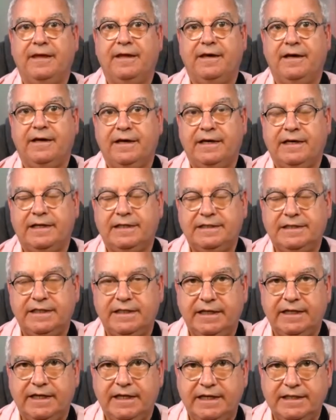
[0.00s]
and
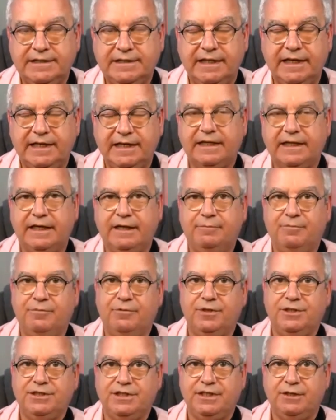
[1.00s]
uh, his nickname
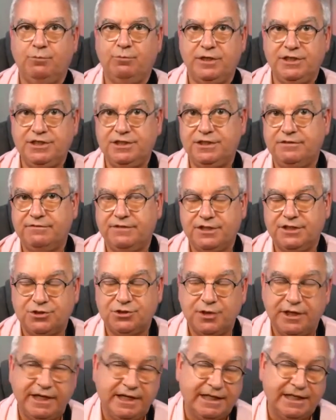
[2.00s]
was the Wizard of the
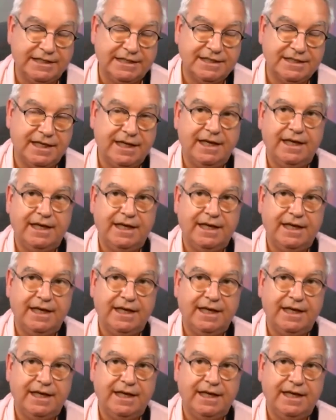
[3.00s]
Strings.